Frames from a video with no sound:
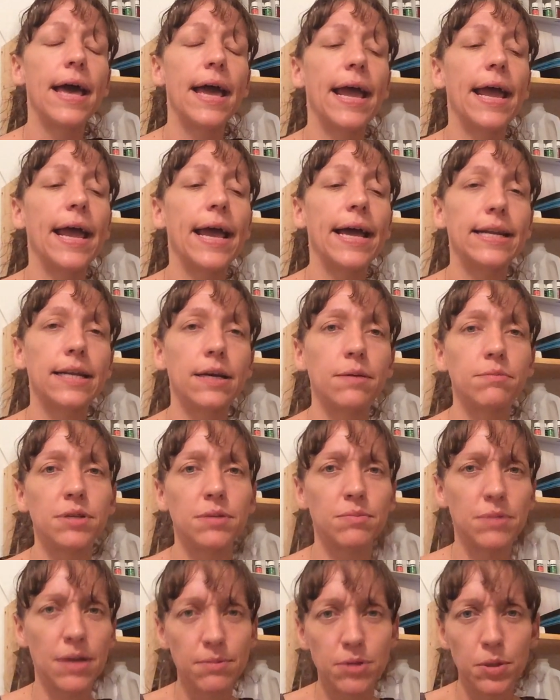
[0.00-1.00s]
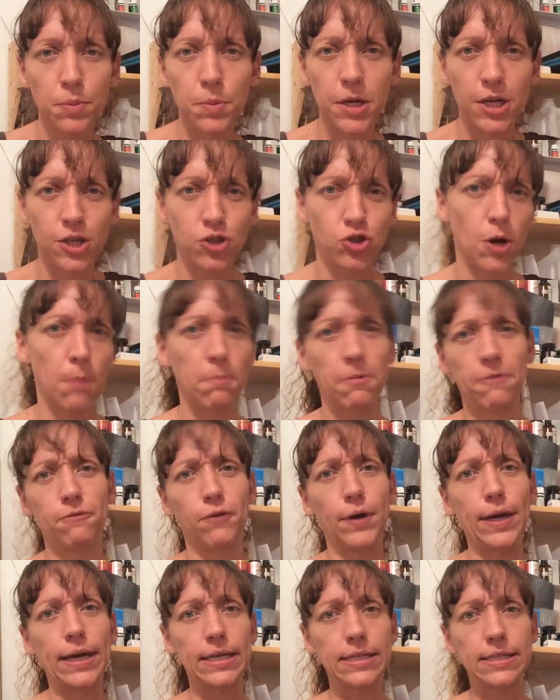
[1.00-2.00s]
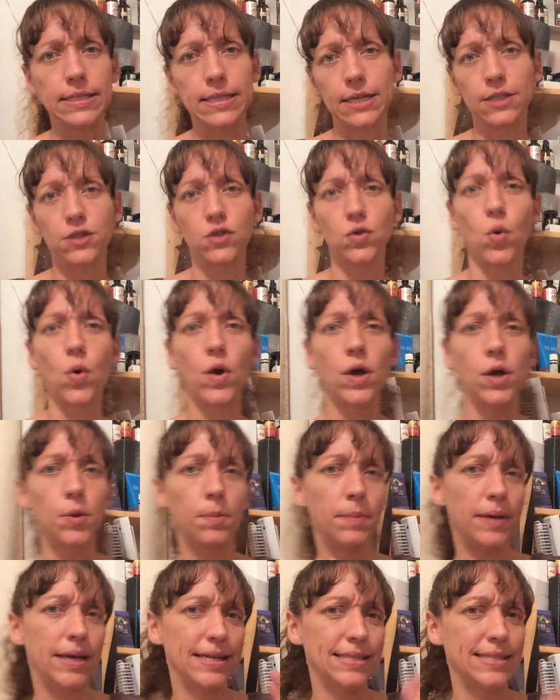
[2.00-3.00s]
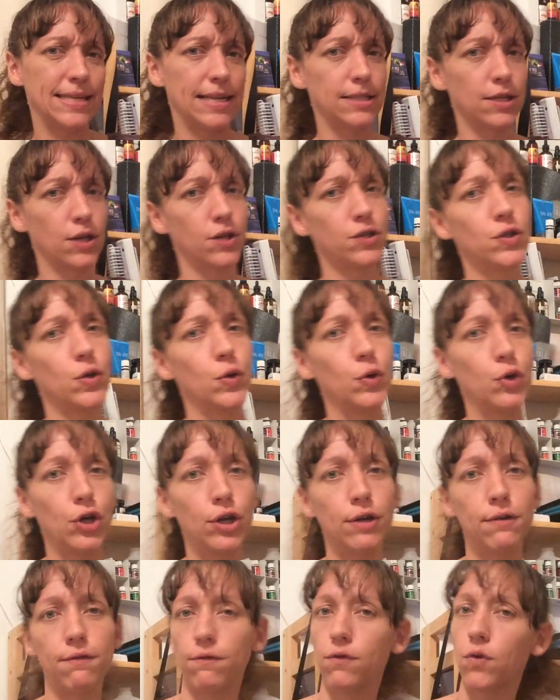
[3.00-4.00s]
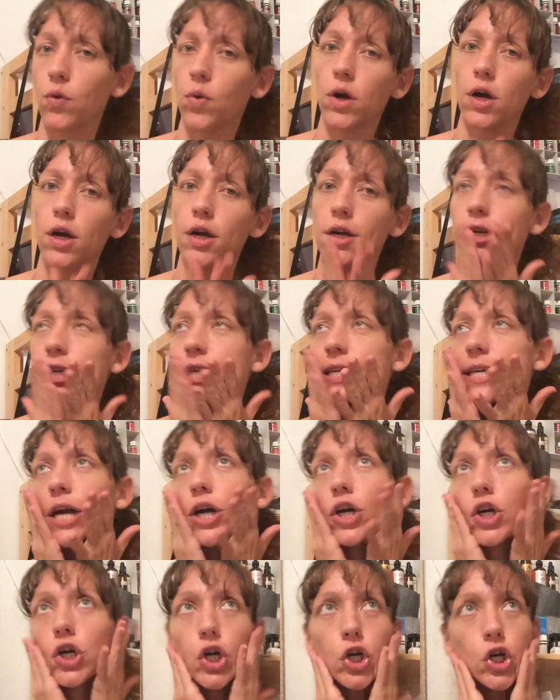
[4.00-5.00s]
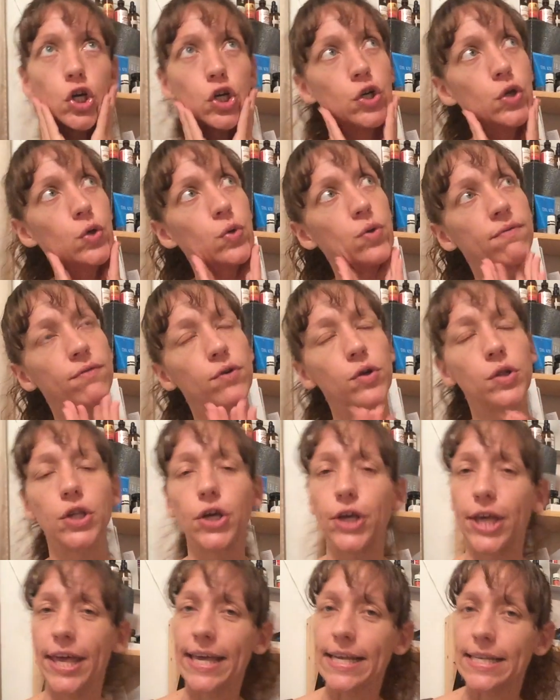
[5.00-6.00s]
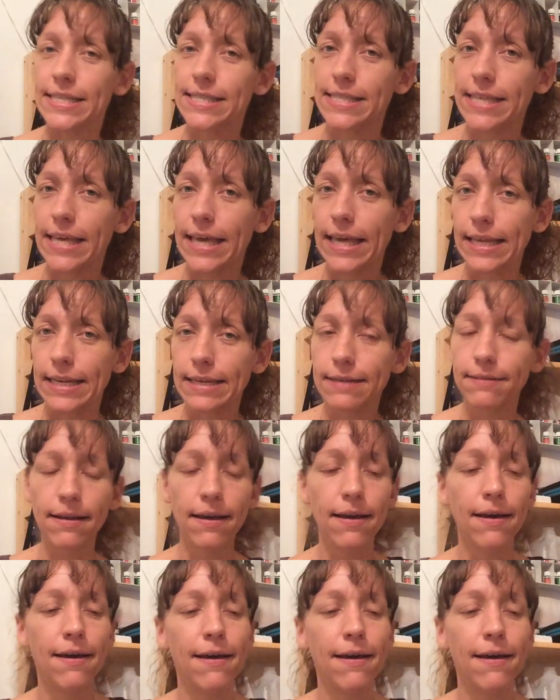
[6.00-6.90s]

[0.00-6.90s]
And sometimes I'll put a drop of frankincense oil because that's also good for younger, youthful looking skin.